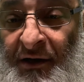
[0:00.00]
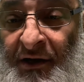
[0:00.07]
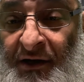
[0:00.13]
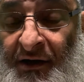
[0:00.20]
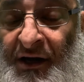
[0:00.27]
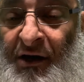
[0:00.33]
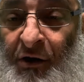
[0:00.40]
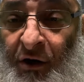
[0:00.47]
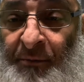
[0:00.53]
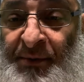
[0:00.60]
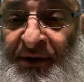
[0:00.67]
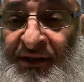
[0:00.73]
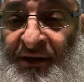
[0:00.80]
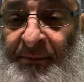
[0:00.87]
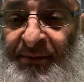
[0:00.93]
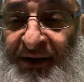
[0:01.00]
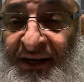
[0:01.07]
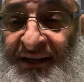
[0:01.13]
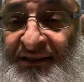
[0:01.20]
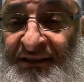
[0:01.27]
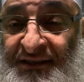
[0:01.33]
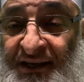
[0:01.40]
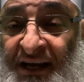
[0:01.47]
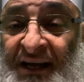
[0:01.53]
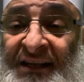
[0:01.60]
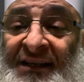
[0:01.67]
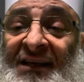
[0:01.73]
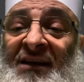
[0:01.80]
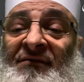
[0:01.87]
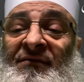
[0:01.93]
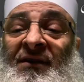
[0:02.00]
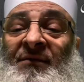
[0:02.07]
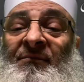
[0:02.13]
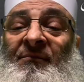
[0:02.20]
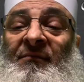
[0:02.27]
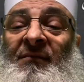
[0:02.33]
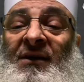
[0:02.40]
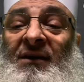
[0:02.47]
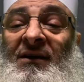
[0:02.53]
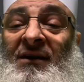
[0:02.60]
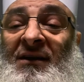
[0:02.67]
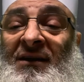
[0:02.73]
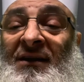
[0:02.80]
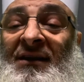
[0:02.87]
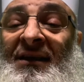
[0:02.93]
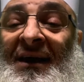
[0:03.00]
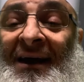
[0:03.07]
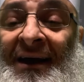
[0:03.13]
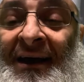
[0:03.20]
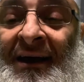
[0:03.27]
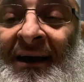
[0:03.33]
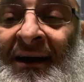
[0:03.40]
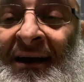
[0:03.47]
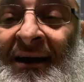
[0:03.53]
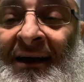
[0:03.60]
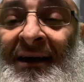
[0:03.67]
reopen the place and give him the